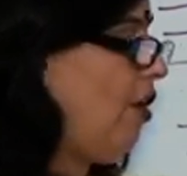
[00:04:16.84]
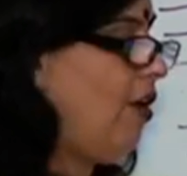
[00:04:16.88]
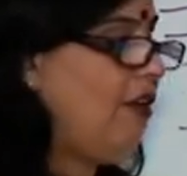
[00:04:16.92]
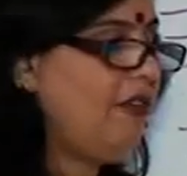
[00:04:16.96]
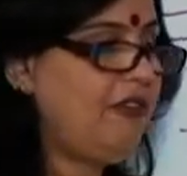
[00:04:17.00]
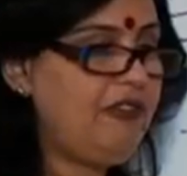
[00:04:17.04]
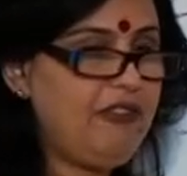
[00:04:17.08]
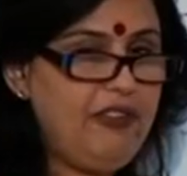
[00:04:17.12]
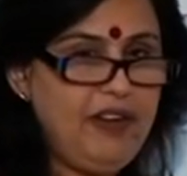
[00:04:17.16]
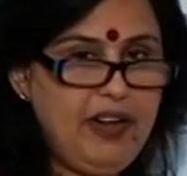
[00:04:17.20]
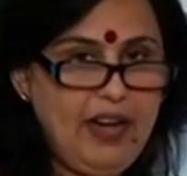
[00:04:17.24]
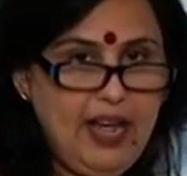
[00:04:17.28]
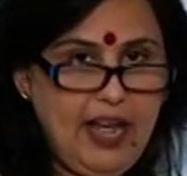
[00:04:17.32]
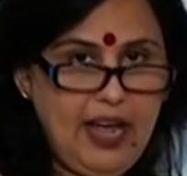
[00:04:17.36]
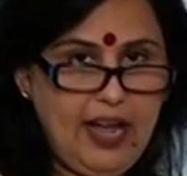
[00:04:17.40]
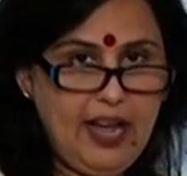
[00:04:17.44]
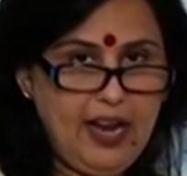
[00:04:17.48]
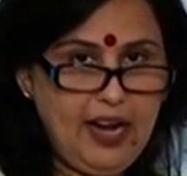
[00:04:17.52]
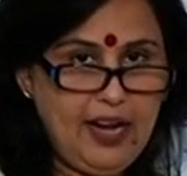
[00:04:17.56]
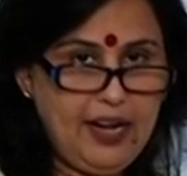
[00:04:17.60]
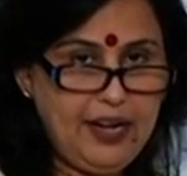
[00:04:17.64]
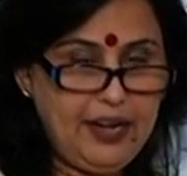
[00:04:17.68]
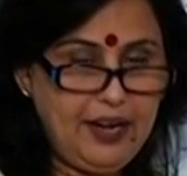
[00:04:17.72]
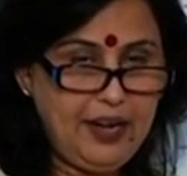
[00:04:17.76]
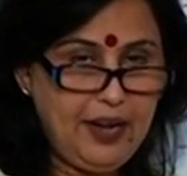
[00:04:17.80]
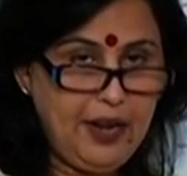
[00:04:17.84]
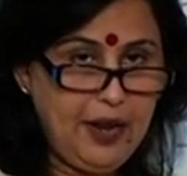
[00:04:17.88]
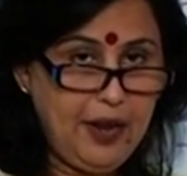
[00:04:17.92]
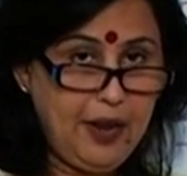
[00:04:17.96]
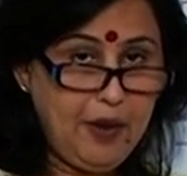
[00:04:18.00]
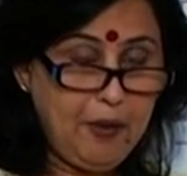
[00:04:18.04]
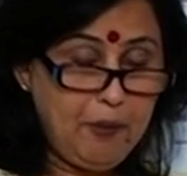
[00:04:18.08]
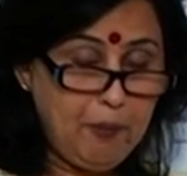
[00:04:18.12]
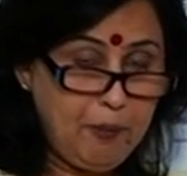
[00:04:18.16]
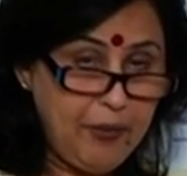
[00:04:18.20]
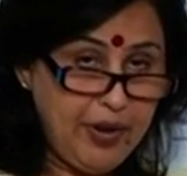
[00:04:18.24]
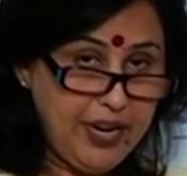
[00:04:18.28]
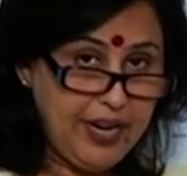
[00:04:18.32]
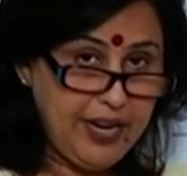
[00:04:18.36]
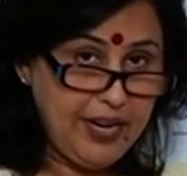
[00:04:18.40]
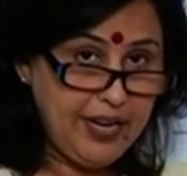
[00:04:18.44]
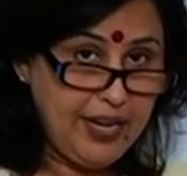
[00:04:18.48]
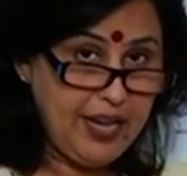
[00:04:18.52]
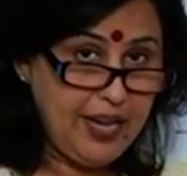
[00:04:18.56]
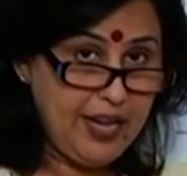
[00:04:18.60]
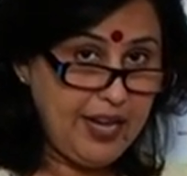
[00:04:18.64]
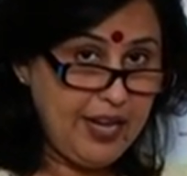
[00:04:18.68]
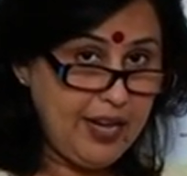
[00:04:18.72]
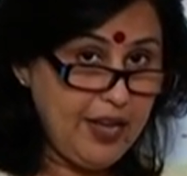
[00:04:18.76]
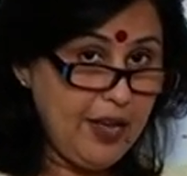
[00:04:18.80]
of land,
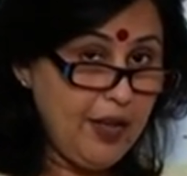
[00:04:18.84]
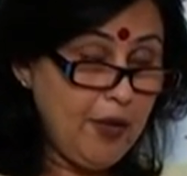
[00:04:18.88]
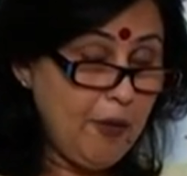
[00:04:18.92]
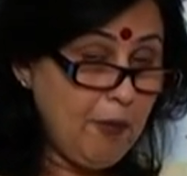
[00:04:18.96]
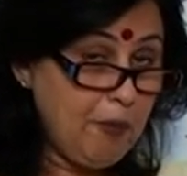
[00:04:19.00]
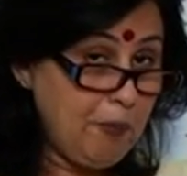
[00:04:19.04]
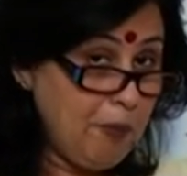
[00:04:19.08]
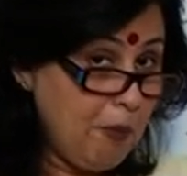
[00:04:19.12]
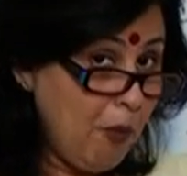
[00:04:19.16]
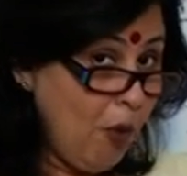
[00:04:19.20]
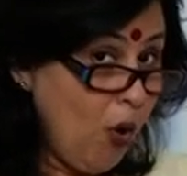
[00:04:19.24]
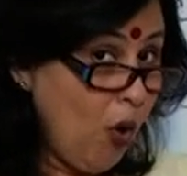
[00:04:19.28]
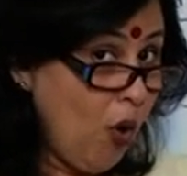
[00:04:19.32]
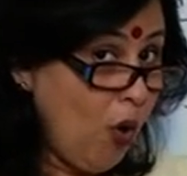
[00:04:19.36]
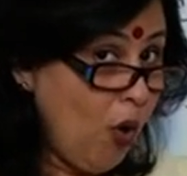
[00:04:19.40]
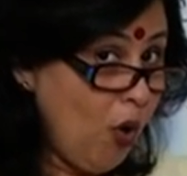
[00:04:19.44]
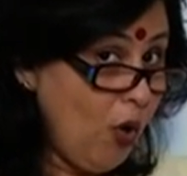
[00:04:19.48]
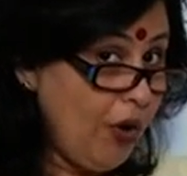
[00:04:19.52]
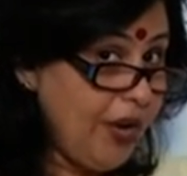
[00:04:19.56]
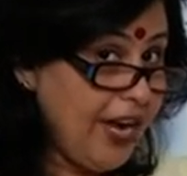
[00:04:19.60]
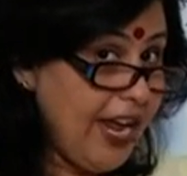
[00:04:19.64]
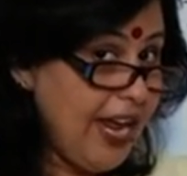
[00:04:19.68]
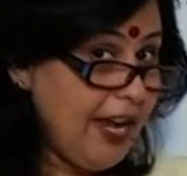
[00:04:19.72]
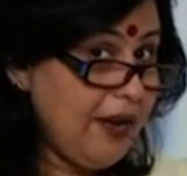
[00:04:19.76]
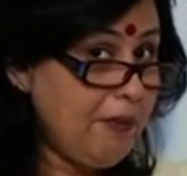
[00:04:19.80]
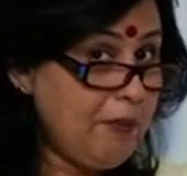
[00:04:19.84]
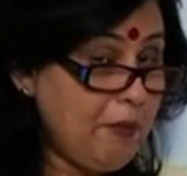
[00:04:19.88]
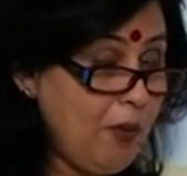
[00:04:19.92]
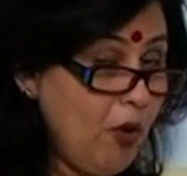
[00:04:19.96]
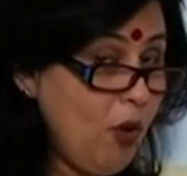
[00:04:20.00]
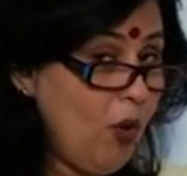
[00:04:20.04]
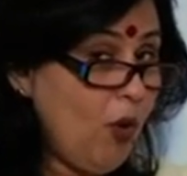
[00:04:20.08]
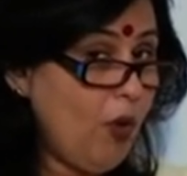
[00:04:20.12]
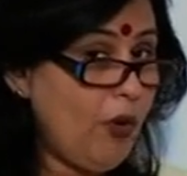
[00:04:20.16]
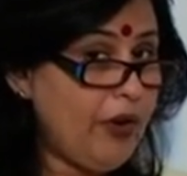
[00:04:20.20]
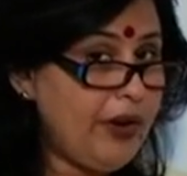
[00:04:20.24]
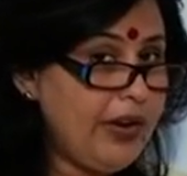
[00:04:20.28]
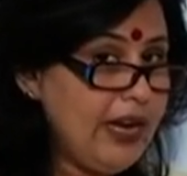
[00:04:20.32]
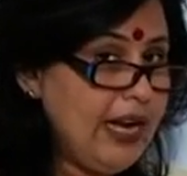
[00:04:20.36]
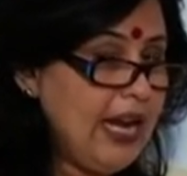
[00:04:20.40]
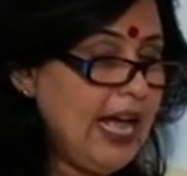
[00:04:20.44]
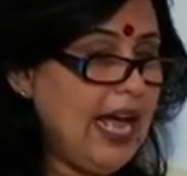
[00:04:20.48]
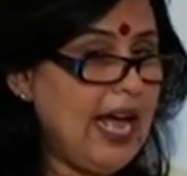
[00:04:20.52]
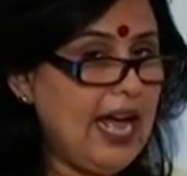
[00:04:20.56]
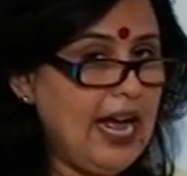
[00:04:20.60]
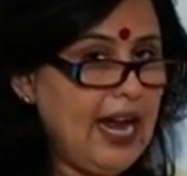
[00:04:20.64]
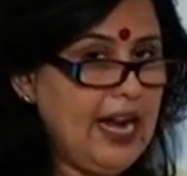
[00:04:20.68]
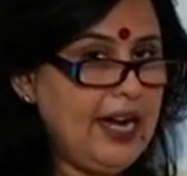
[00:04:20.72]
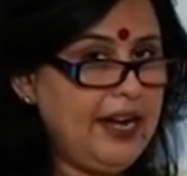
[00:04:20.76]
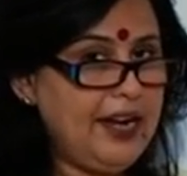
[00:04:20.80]
bringing more and more
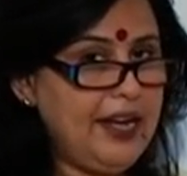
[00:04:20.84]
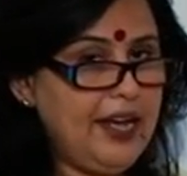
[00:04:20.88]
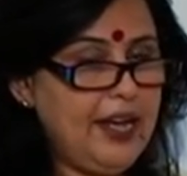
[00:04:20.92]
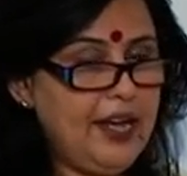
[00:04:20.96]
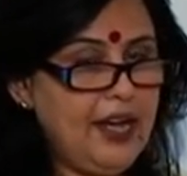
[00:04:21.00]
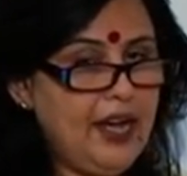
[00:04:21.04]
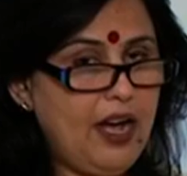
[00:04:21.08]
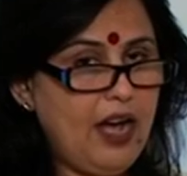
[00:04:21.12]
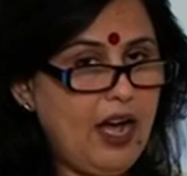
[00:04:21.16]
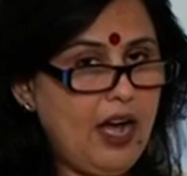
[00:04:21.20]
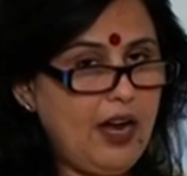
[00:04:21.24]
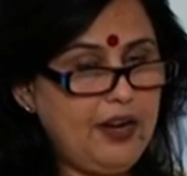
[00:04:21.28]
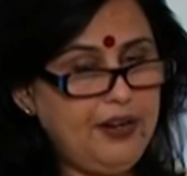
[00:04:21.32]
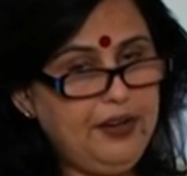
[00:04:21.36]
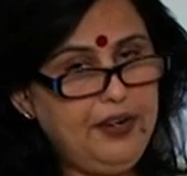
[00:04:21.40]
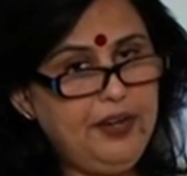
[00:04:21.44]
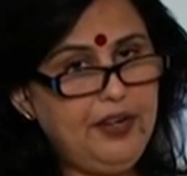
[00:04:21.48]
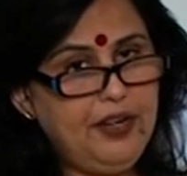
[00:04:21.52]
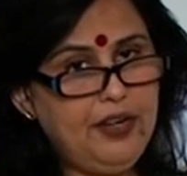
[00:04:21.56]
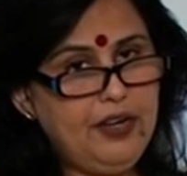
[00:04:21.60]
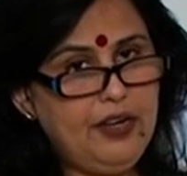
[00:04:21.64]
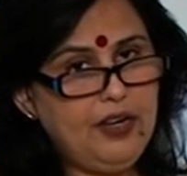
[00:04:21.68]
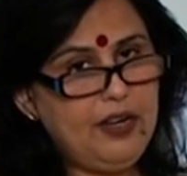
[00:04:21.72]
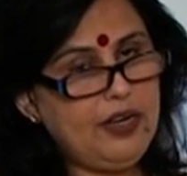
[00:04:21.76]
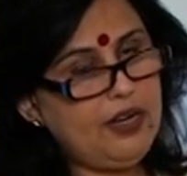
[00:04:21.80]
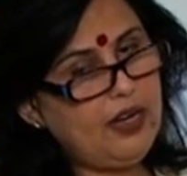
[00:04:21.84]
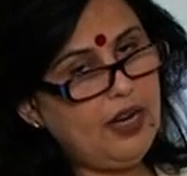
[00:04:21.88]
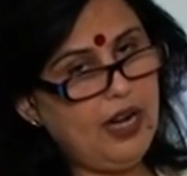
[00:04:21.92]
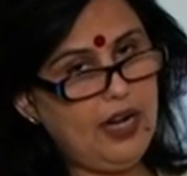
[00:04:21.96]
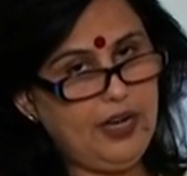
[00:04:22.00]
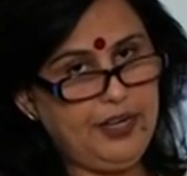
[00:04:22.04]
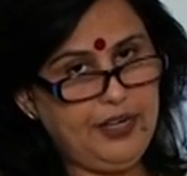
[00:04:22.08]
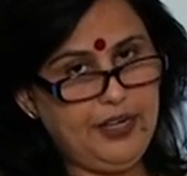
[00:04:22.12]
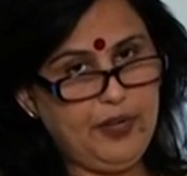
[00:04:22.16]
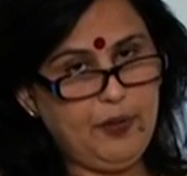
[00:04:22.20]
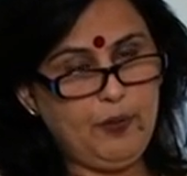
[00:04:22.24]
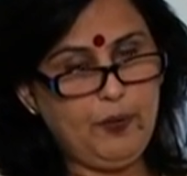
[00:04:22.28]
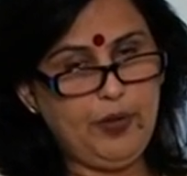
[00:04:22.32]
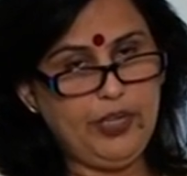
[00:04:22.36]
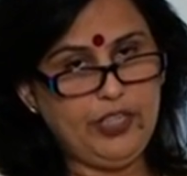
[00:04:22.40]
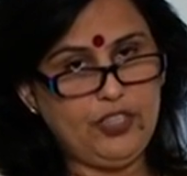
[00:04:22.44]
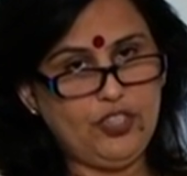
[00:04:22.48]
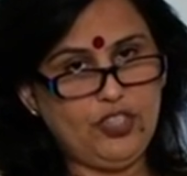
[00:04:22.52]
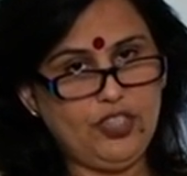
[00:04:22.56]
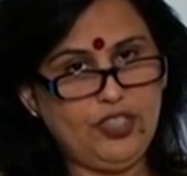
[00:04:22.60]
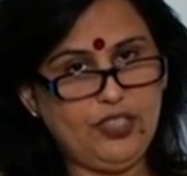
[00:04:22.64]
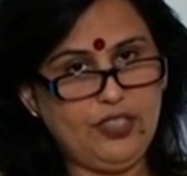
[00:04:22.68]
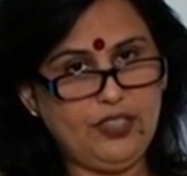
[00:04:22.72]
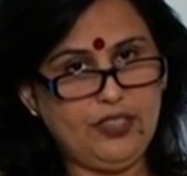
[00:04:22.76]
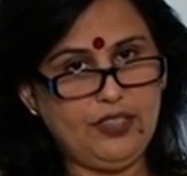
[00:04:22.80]
land under
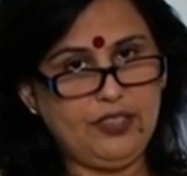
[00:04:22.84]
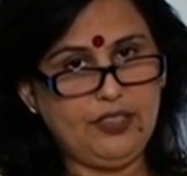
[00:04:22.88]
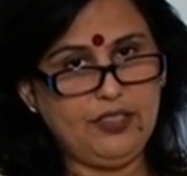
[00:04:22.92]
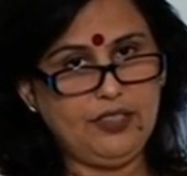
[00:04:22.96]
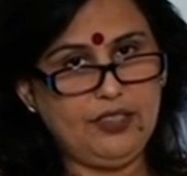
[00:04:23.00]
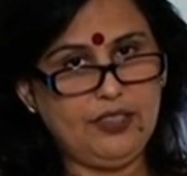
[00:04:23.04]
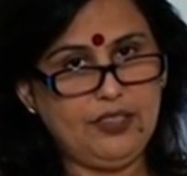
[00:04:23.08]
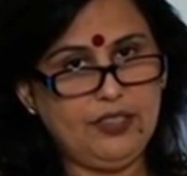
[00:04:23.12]
cultivation.